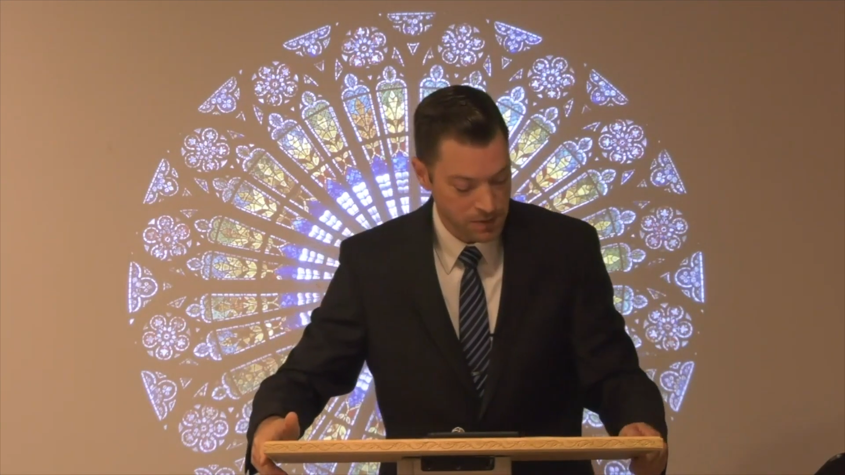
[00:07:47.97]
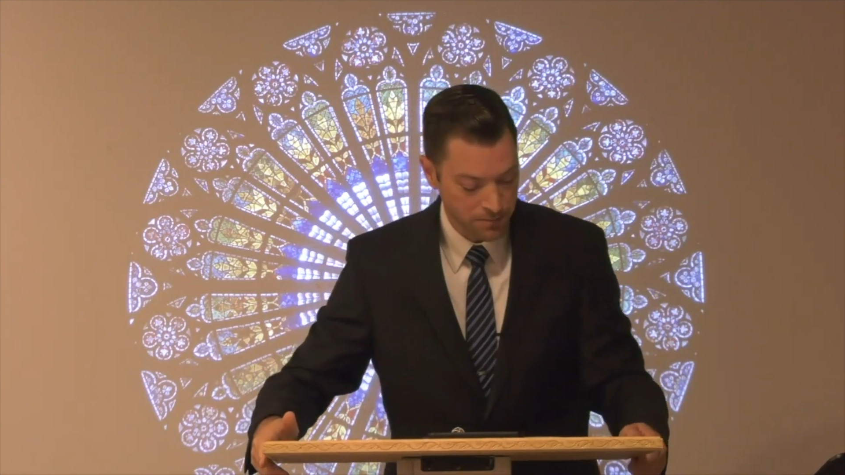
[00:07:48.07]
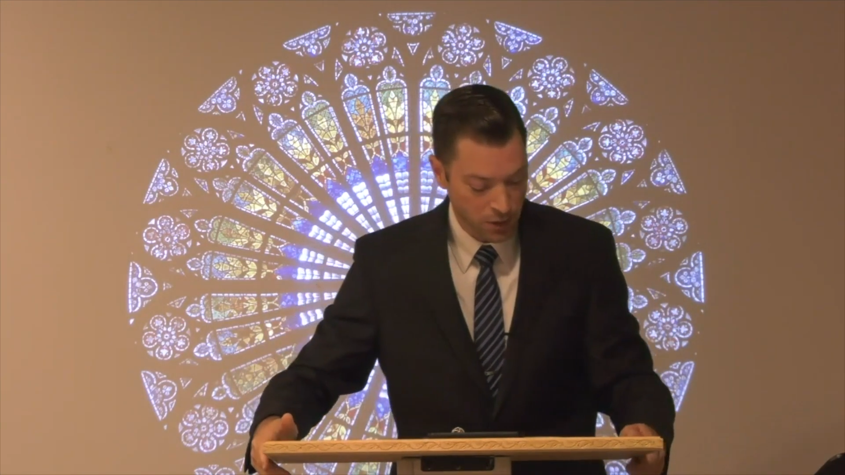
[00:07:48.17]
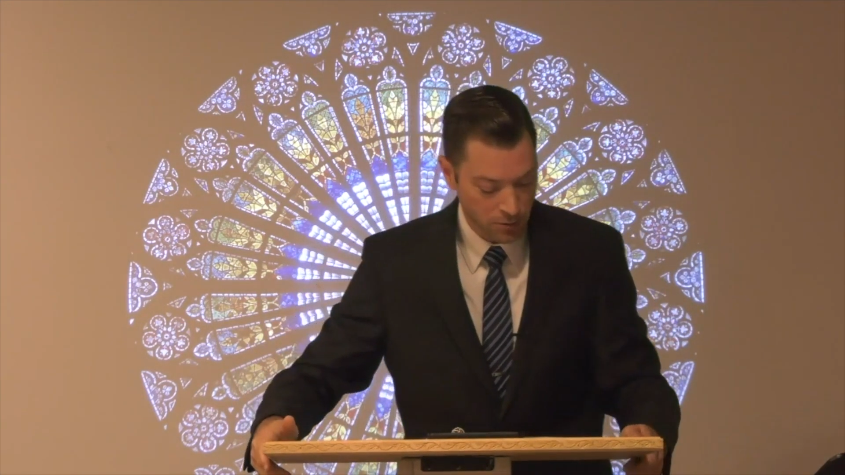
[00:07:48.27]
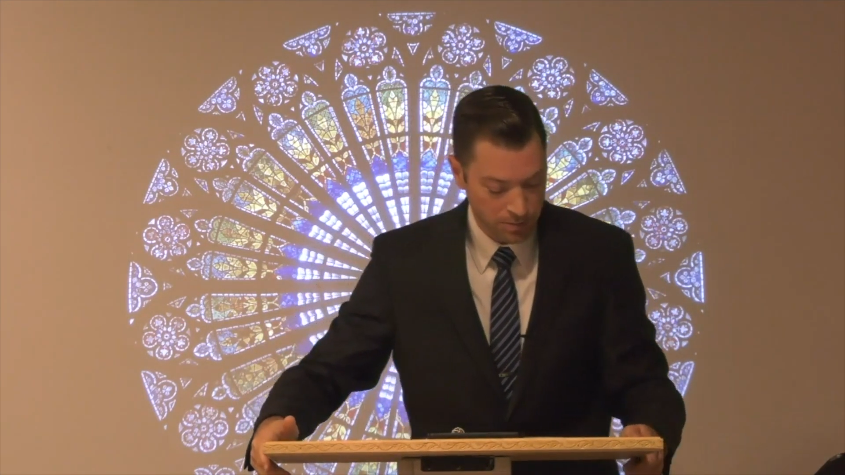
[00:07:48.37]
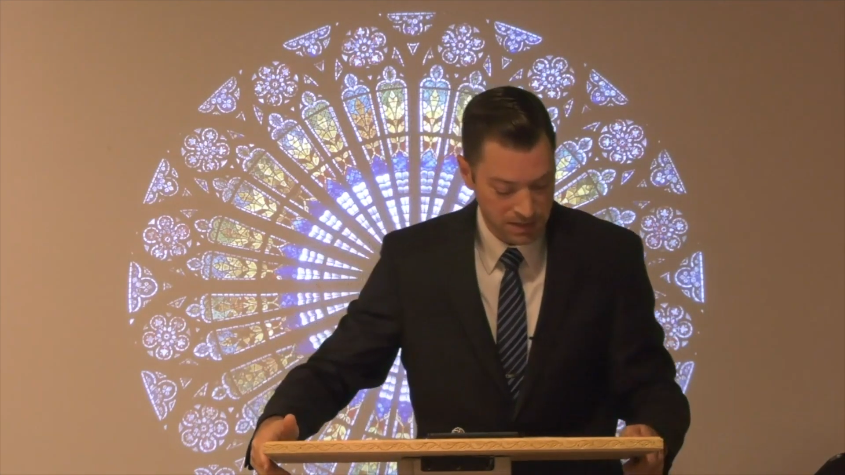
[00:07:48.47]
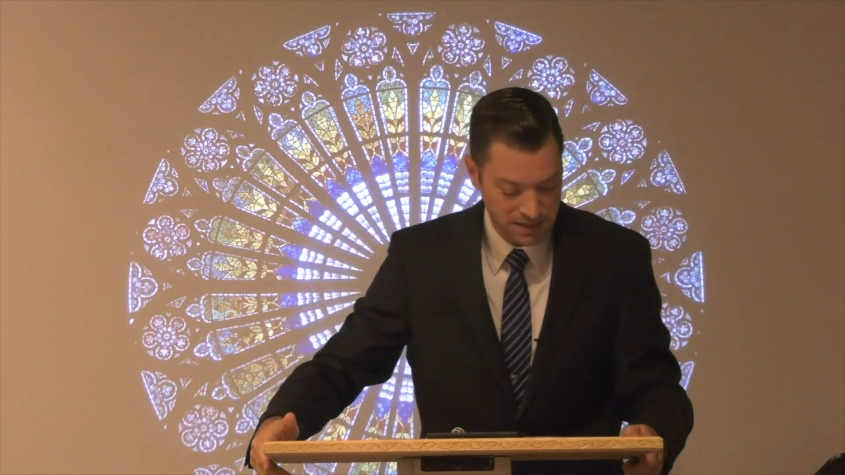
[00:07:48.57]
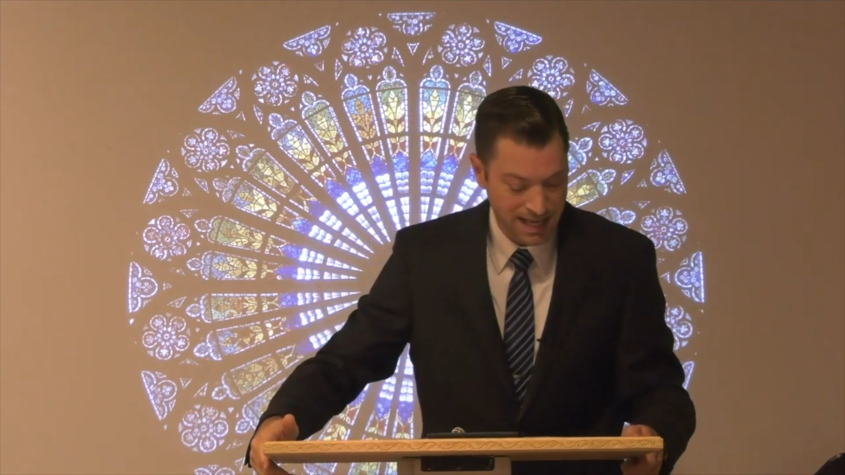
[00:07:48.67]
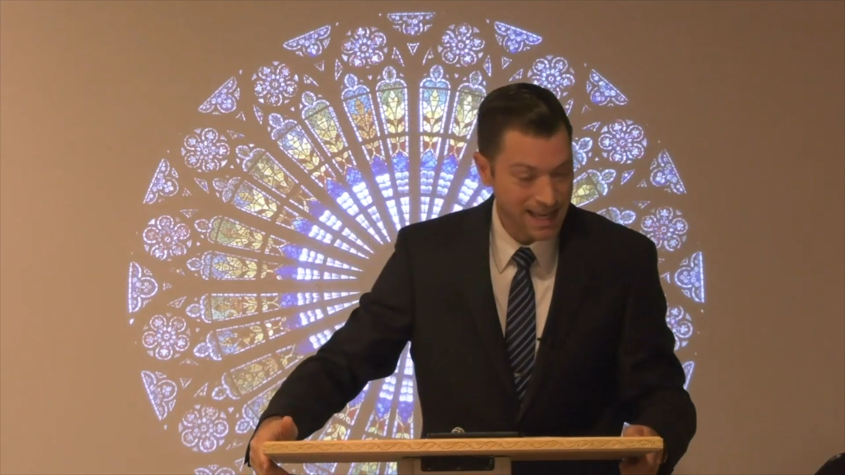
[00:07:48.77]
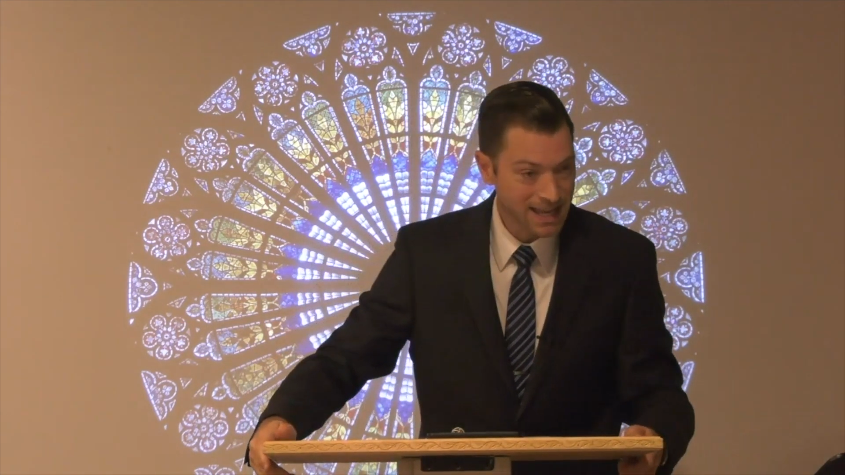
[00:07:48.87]

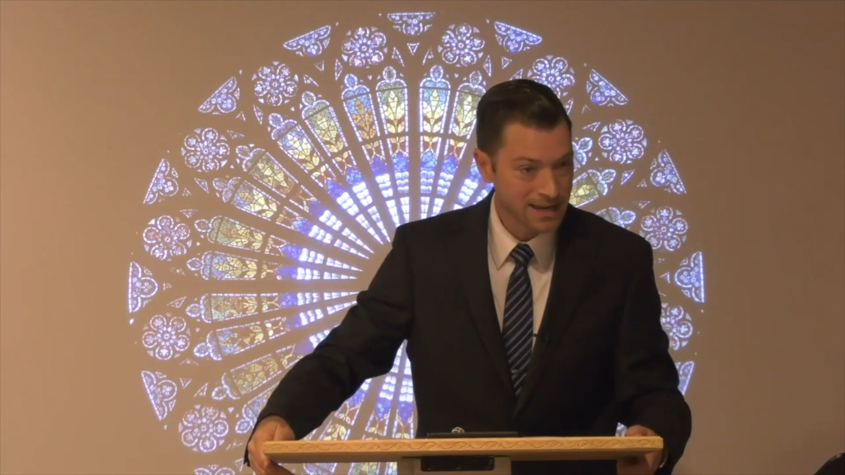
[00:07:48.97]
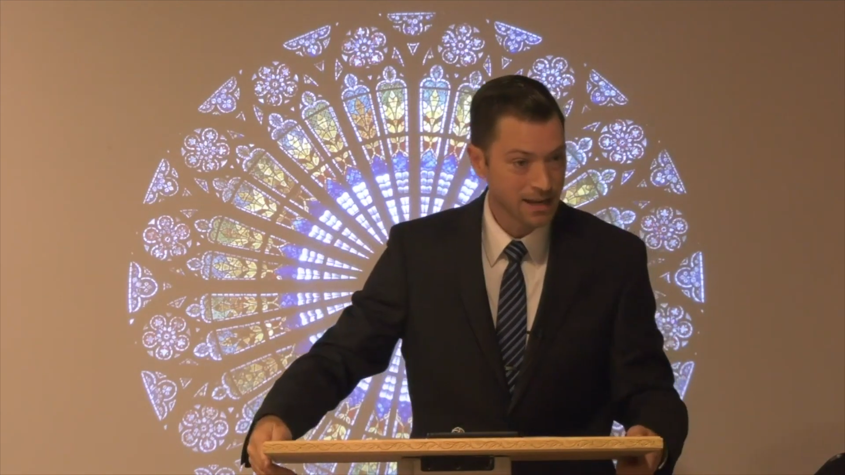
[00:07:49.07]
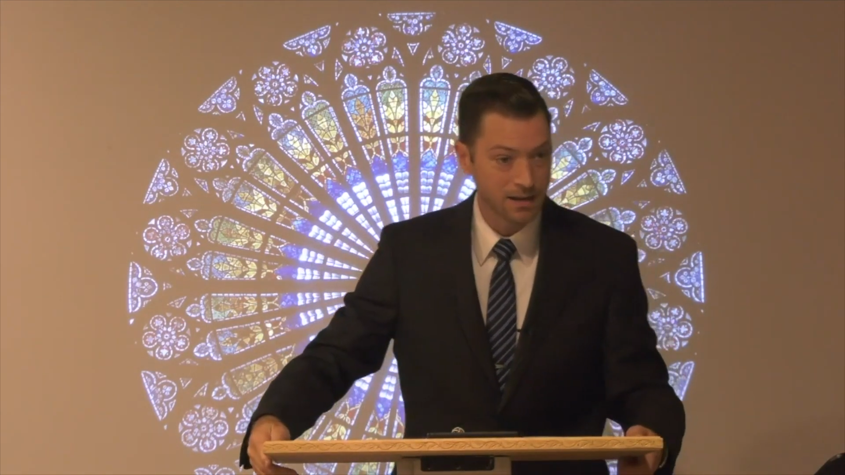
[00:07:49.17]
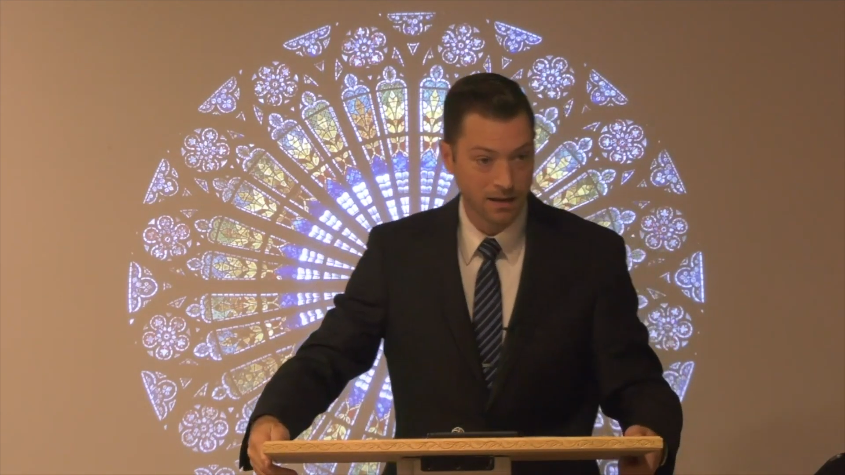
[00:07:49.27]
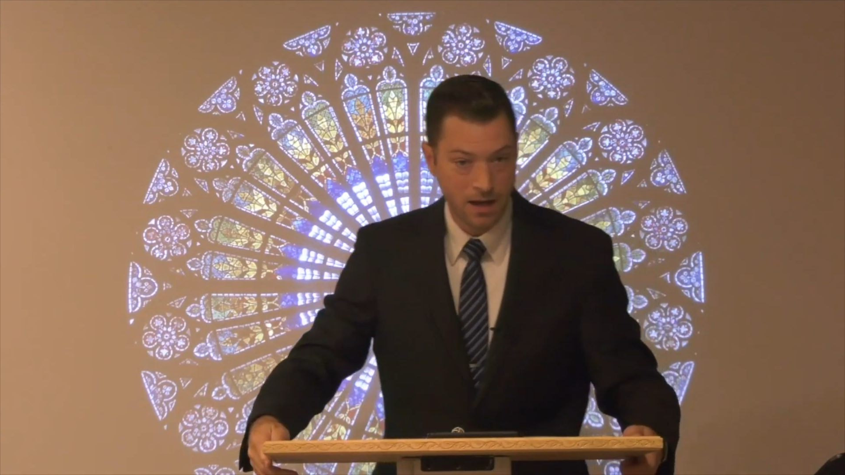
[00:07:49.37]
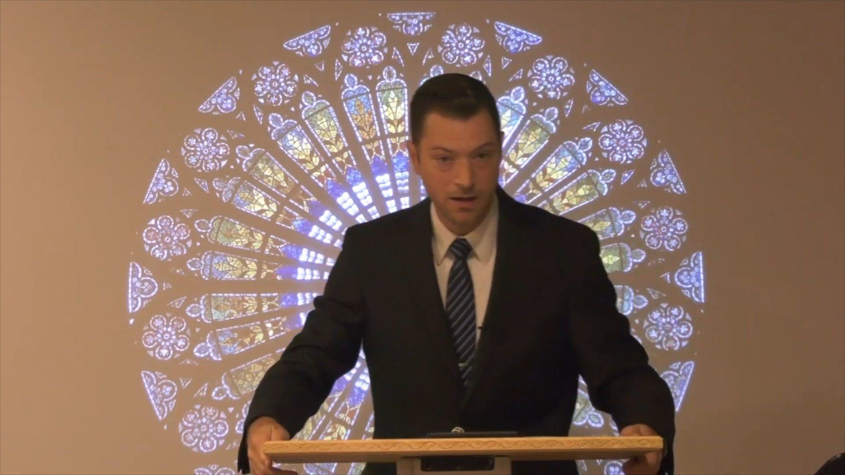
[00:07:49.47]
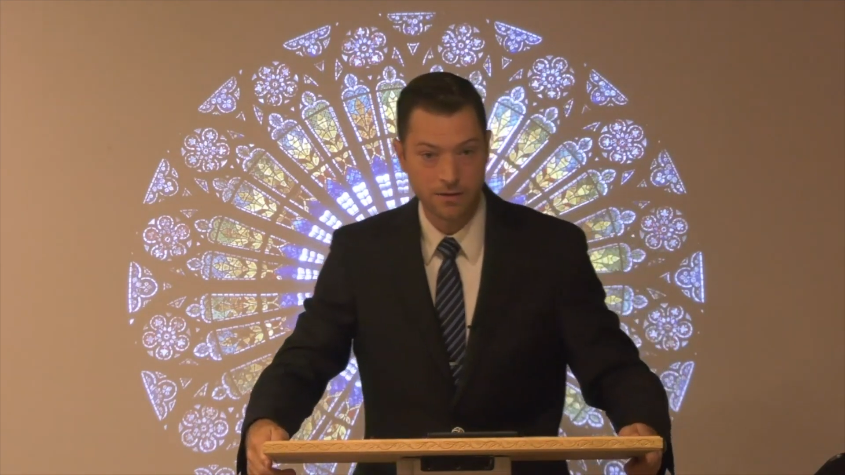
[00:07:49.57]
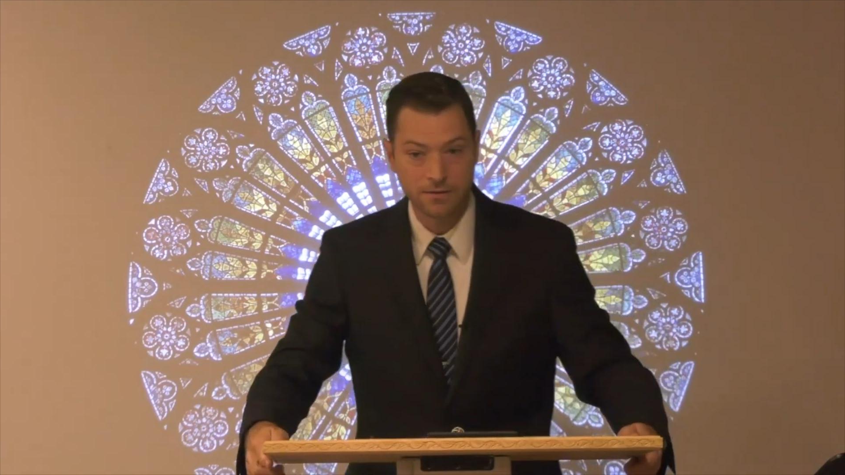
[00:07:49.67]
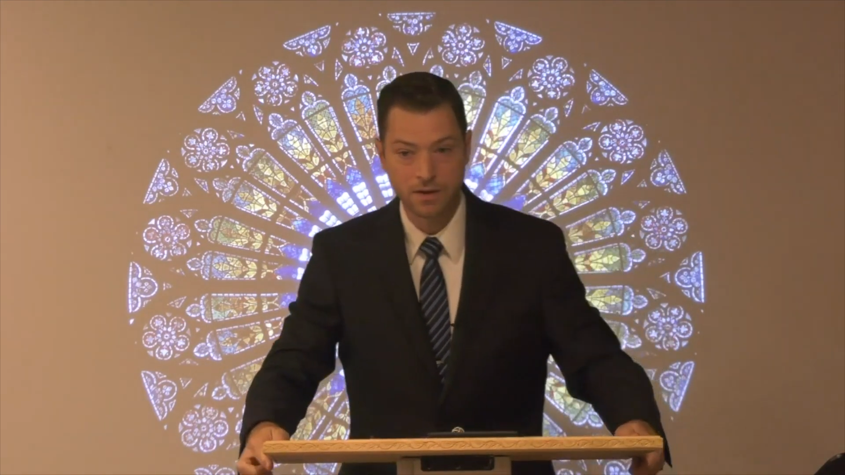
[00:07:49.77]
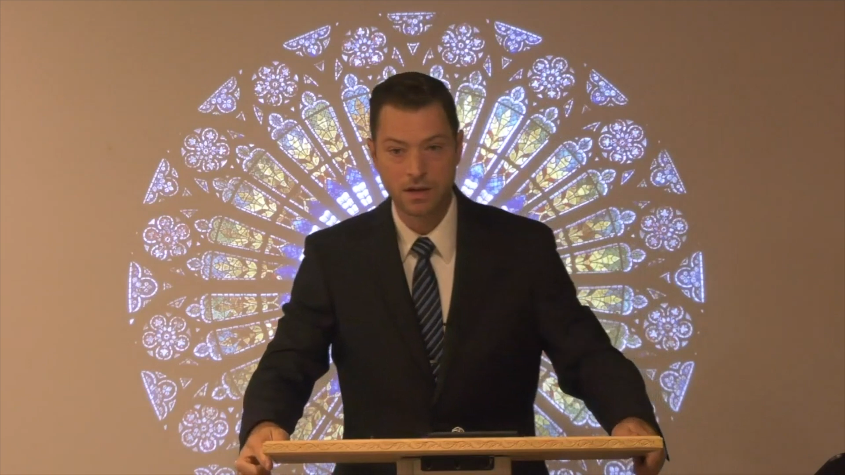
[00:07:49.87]
purposed in
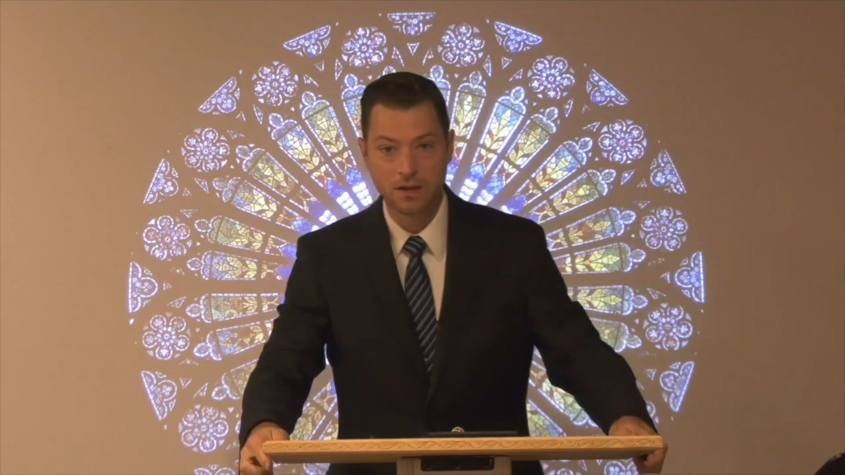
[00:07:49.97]
love